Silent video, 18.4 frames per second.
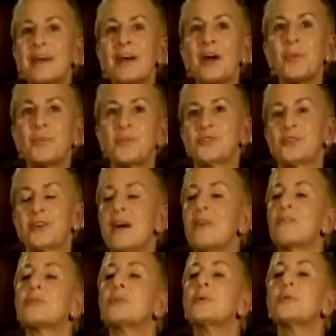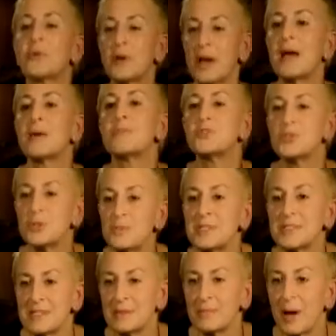helps look out for me when I'm too
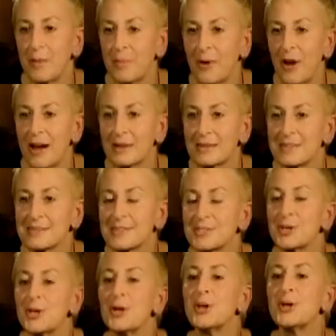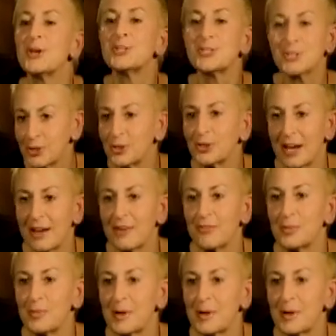busy in my practice to look out for